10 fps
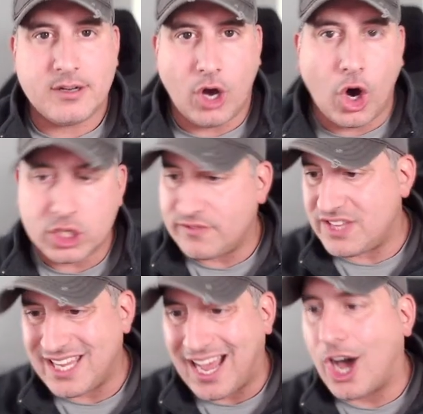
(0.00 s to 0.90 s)
All of
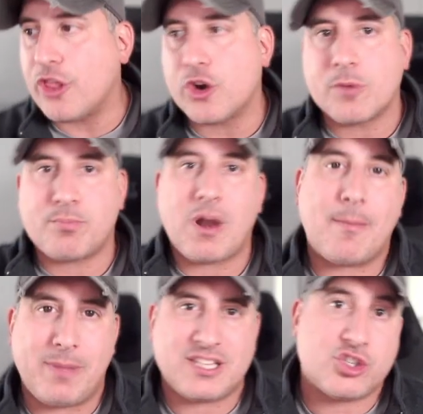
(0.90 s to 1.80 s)
the other prop
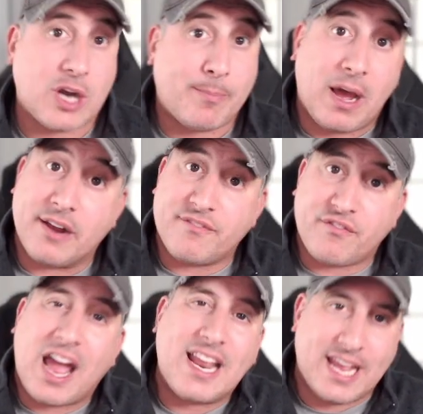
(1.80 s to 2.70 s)
bets drop on
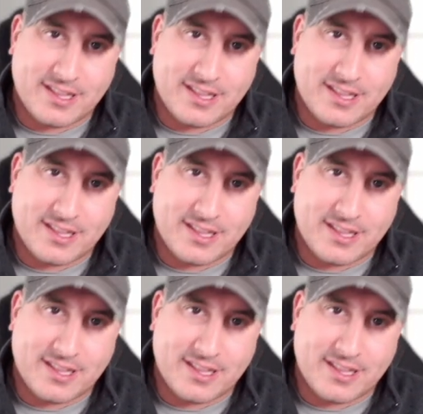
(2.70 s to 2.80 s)
Friday.